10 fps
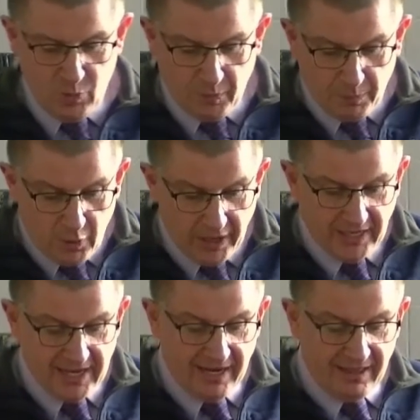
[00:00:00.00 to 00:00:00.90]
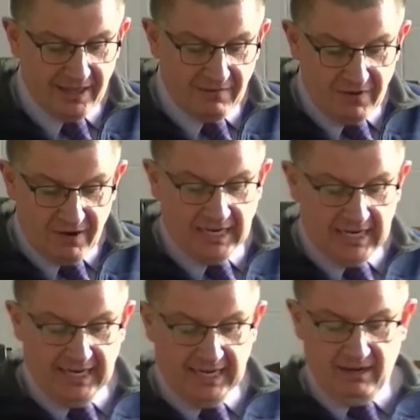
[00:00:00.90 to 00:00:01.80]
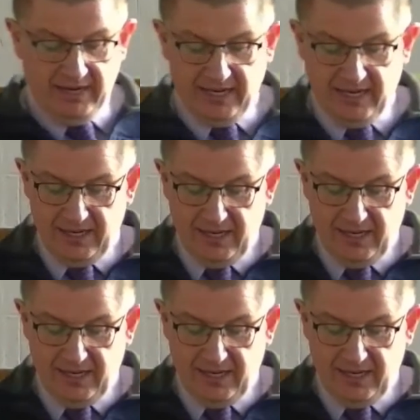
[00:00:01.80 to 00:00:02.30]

would point, I think, very clearly